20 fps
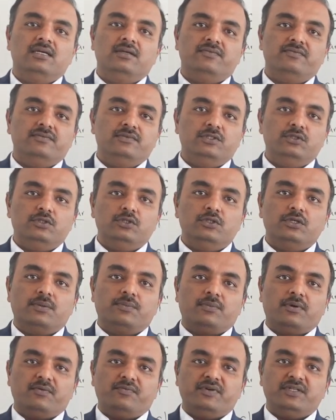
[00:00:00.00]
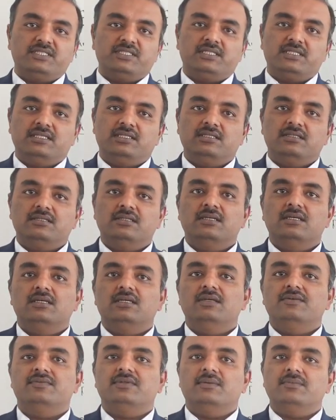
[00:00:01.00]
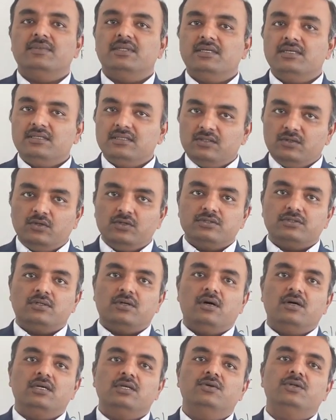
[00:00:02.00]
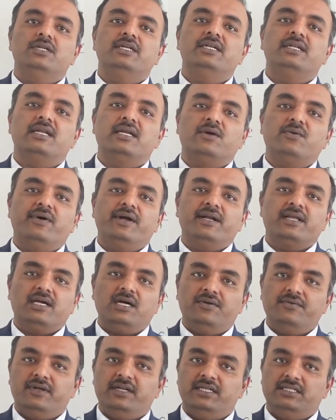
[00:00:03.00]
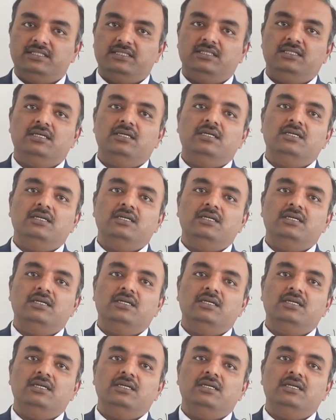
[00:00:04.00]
due to your profession, if something goes wrong, you need required coverage